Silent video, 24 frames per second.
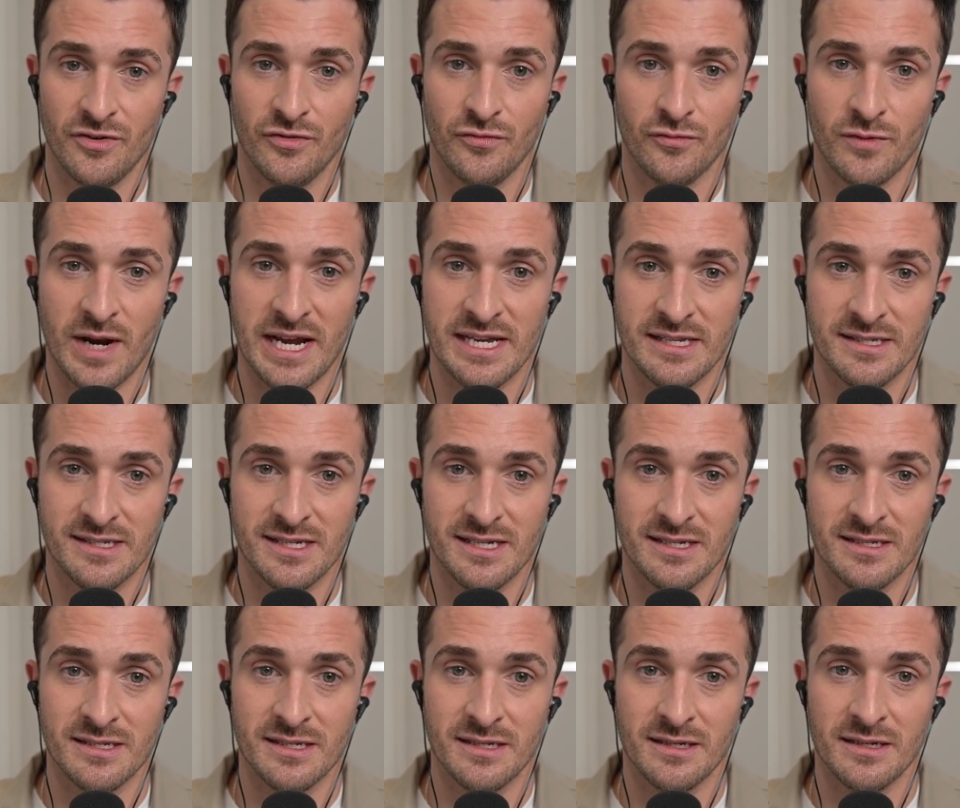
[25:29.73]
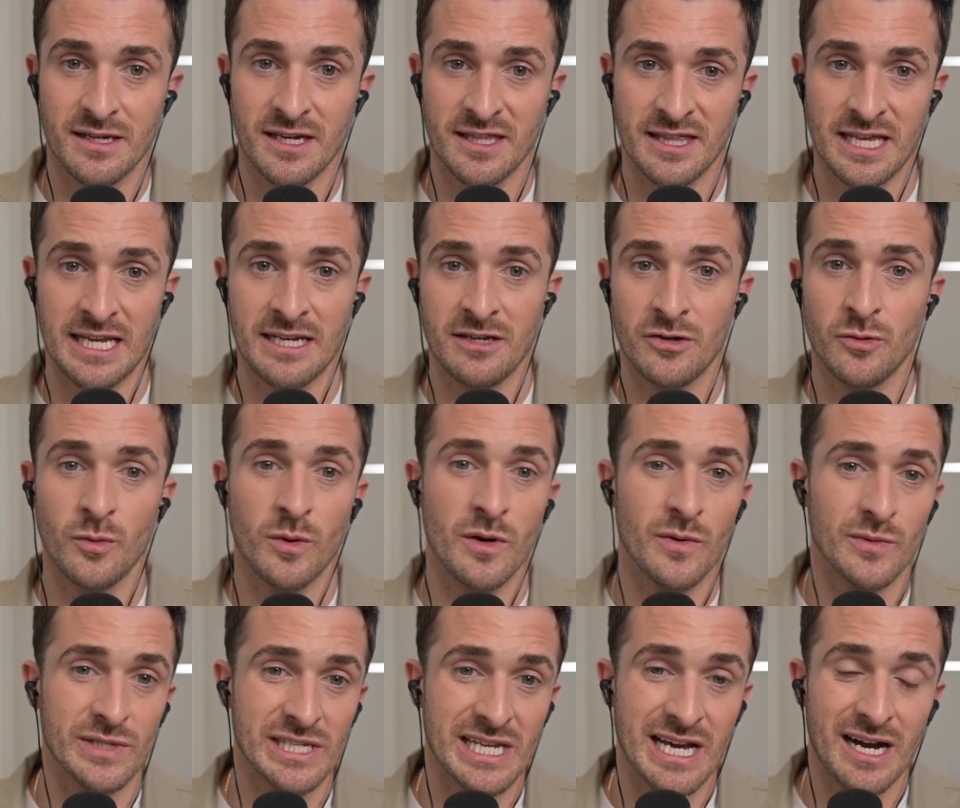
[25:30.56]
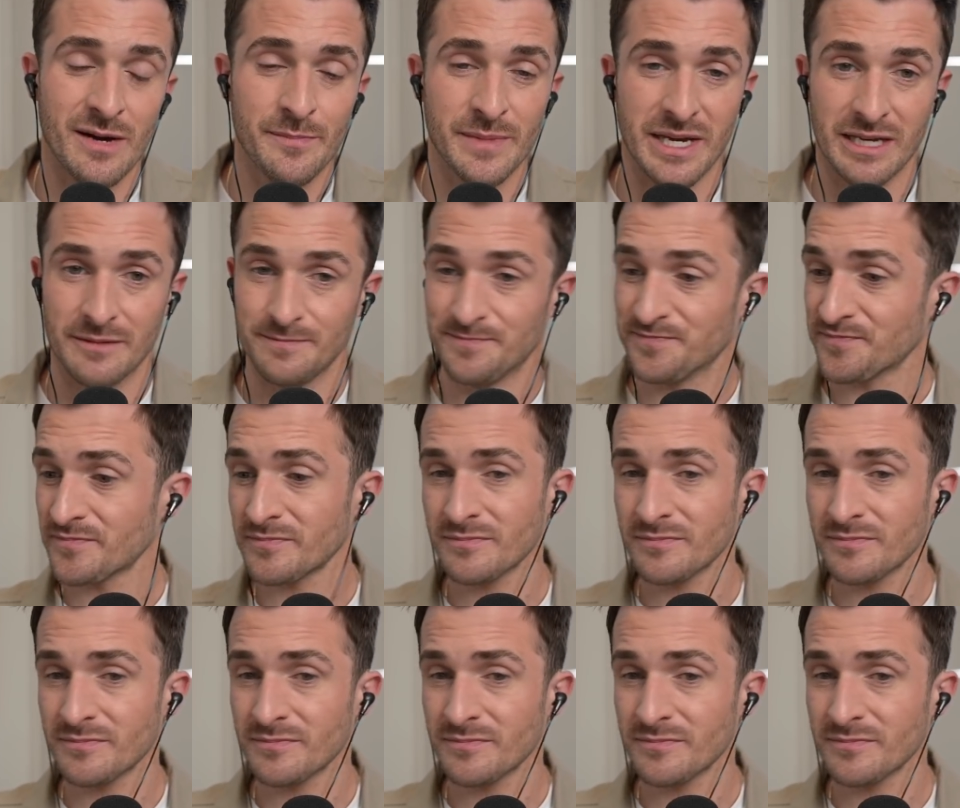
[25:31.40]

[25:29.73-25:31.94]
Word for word: races and they knew what was coming.